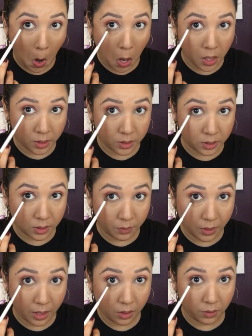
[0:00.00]
And just
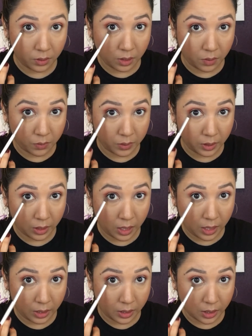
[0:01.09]
apply it on the lower
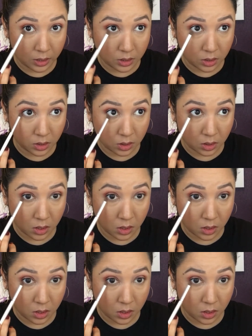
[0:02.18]
eyelash.